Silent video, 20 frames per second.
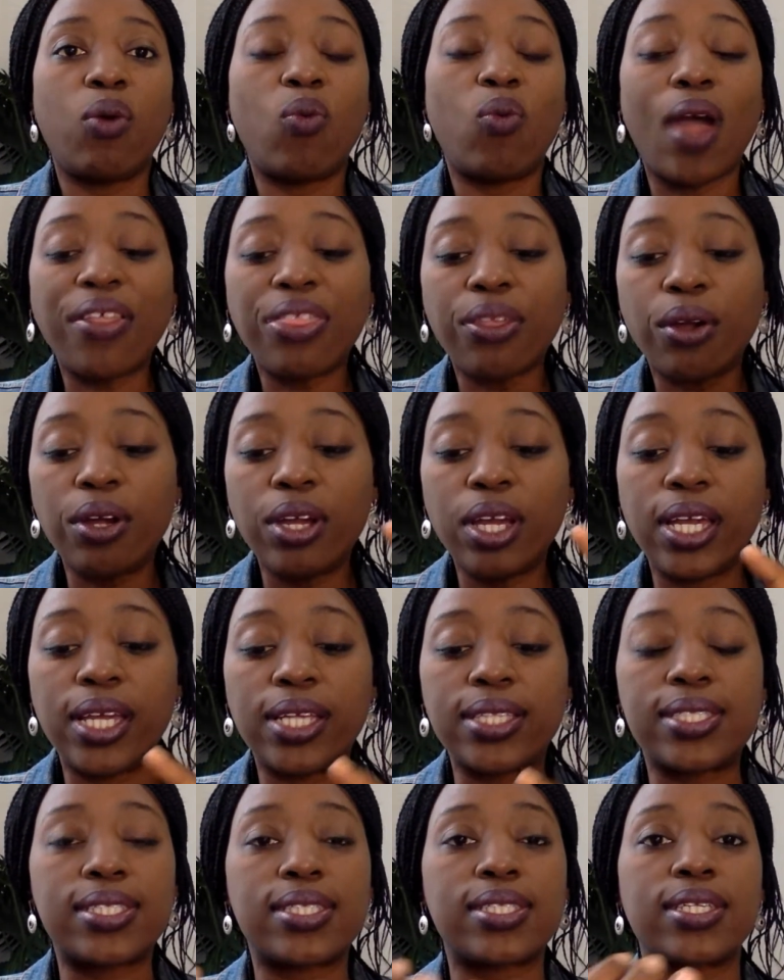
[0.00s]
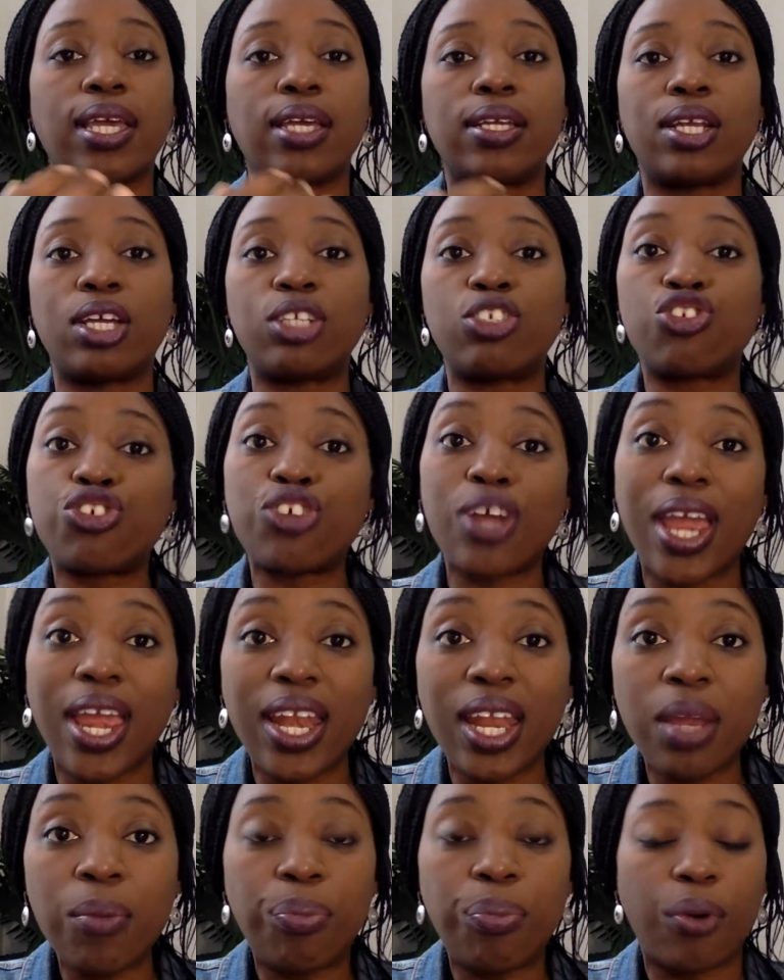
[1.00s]
Whether it's a
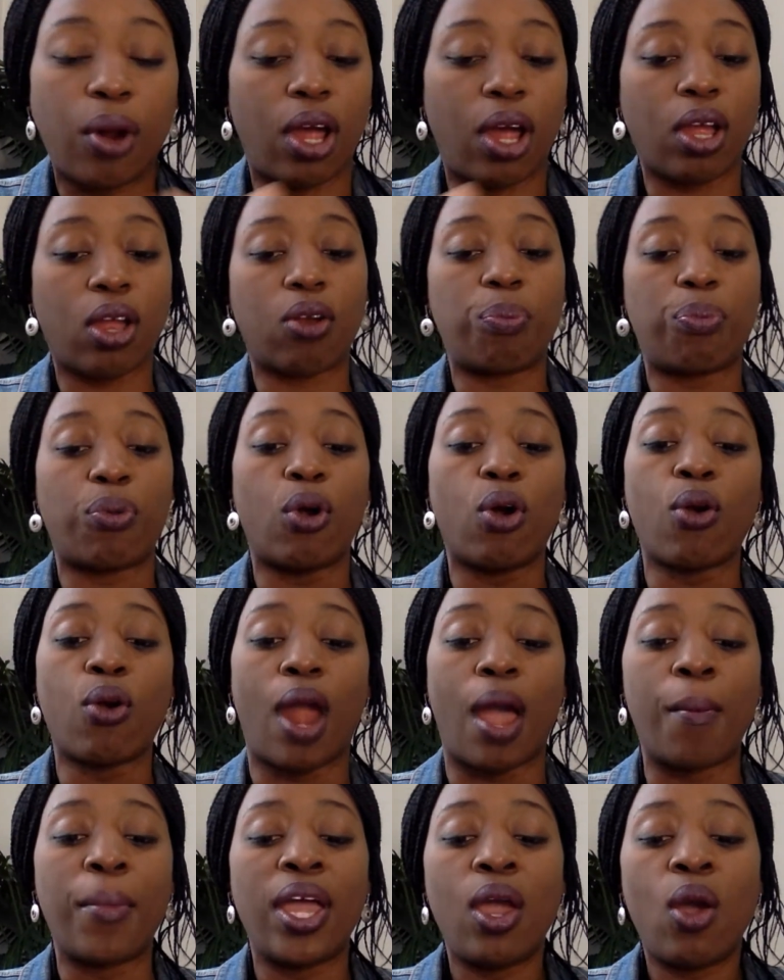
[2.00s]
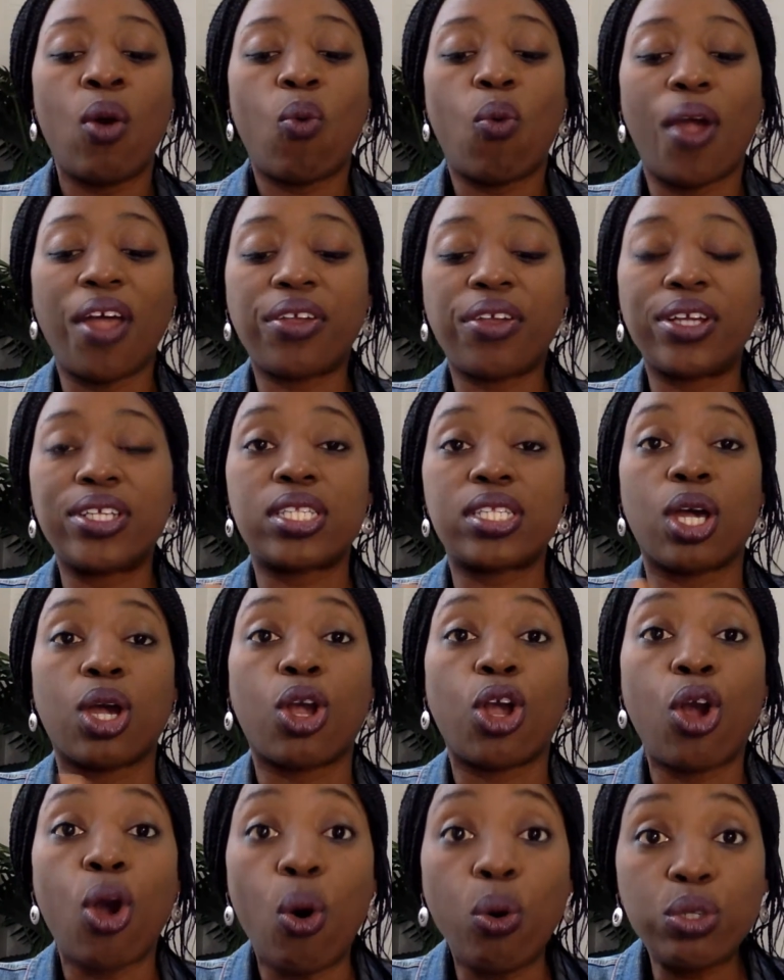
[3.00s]
training program, whether it's a
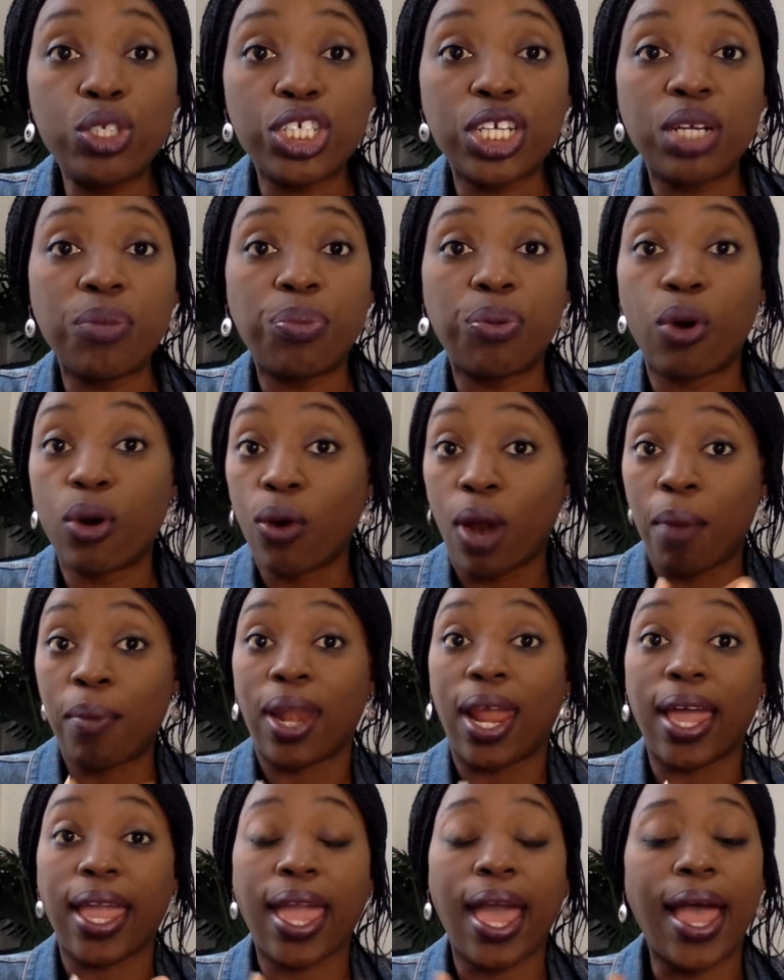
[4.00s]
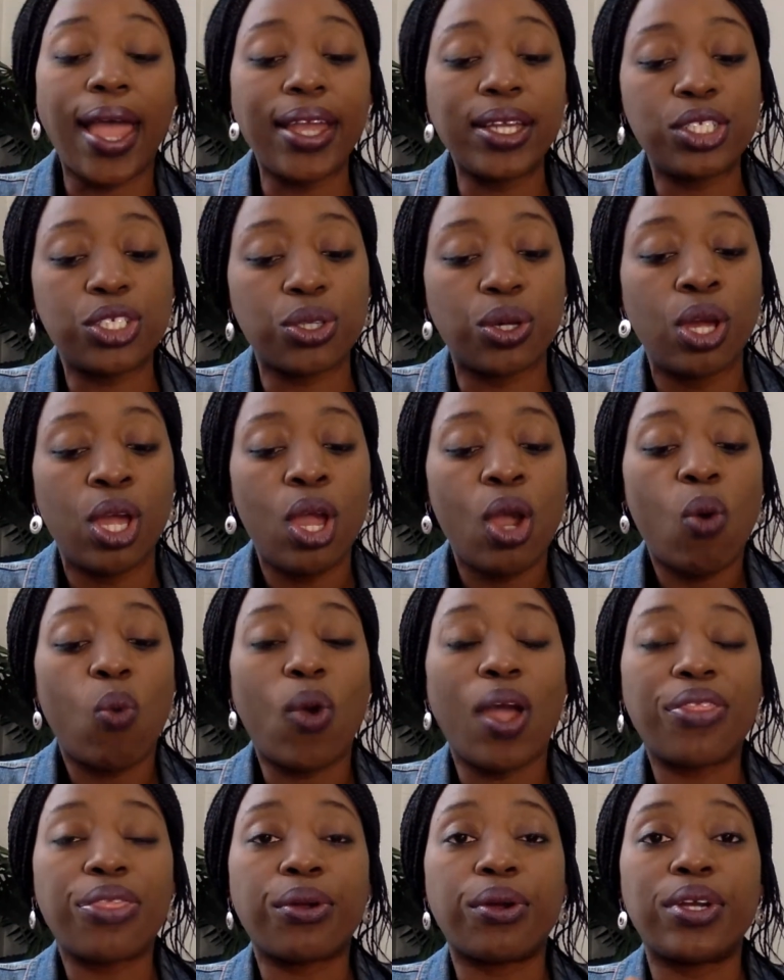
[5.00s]
coaching program like I do,
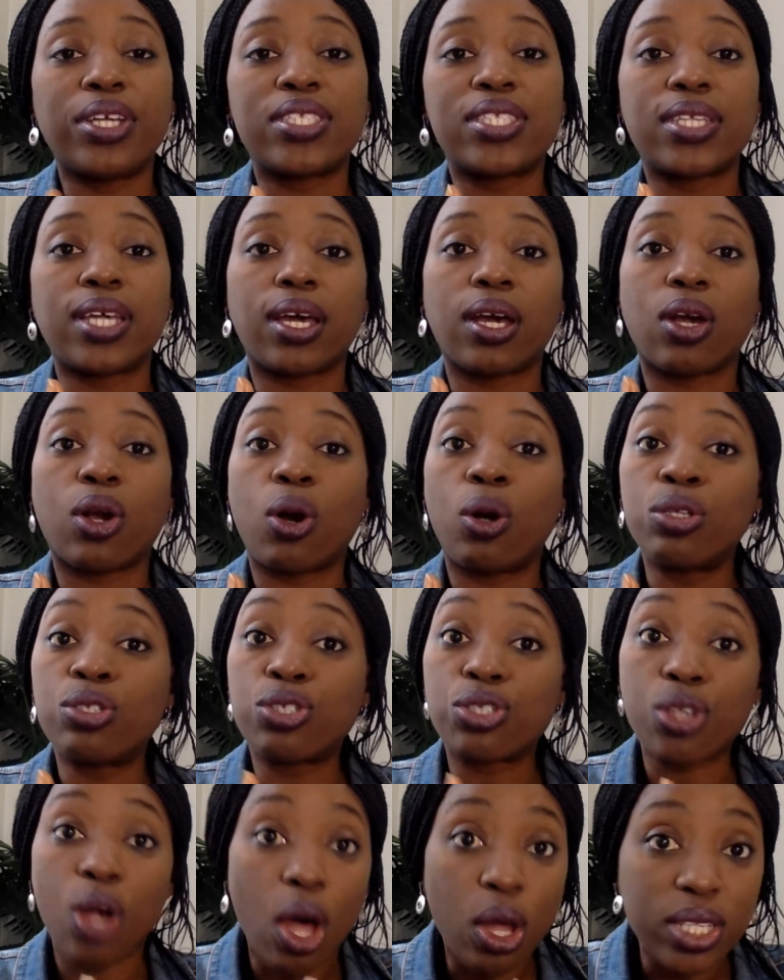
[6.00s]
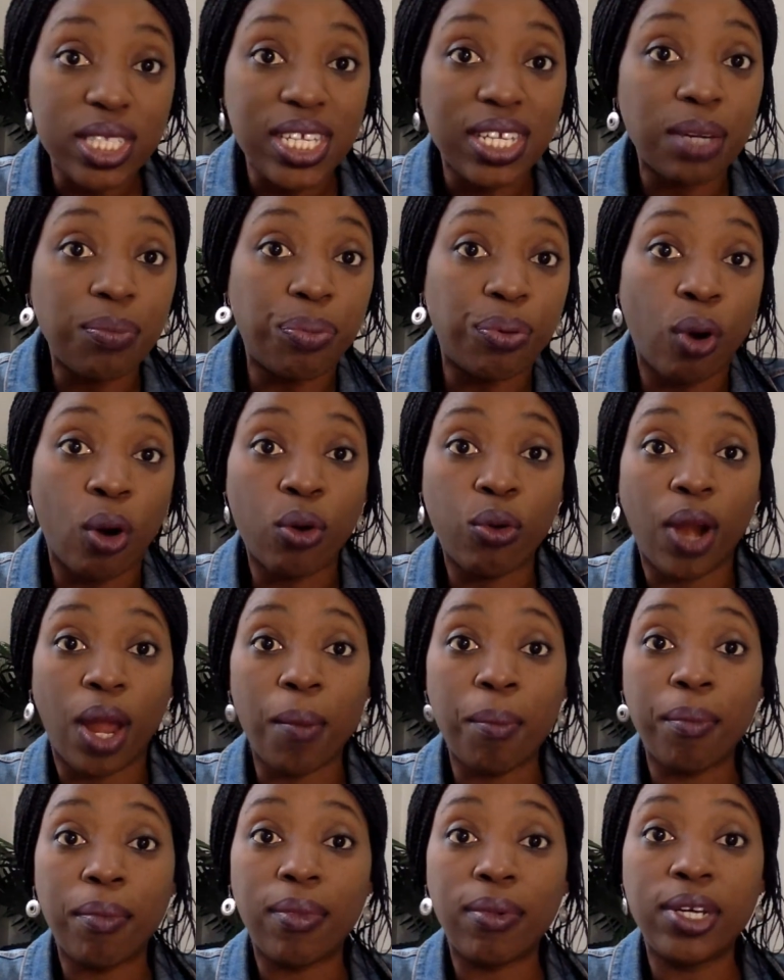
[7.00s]
whether it's a consulting
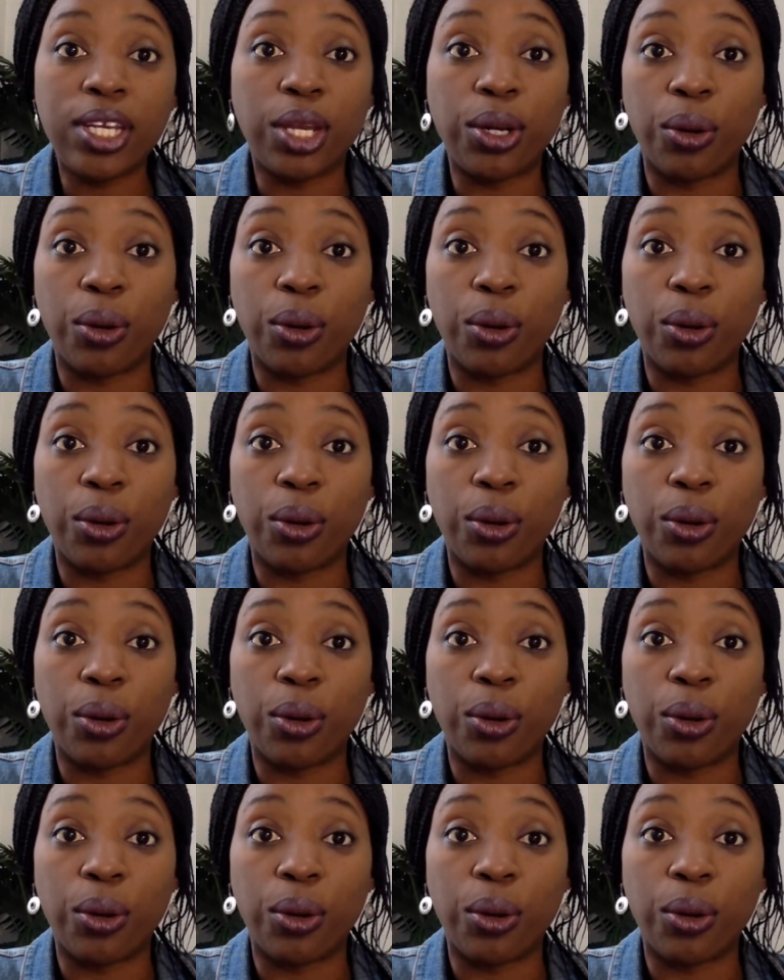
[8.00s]
program,